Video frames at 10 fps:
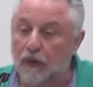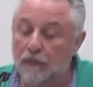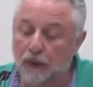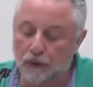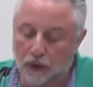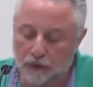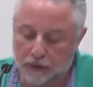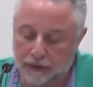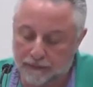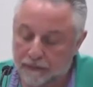
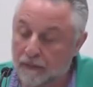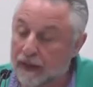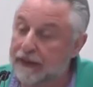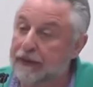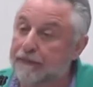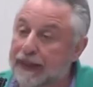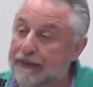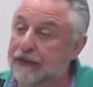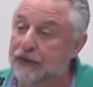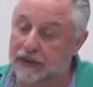Moreover, in the
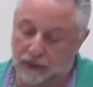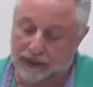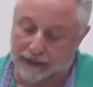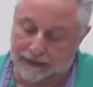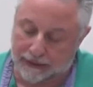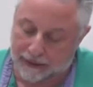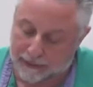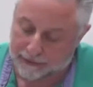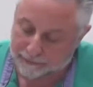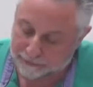passage that you can see
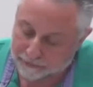here,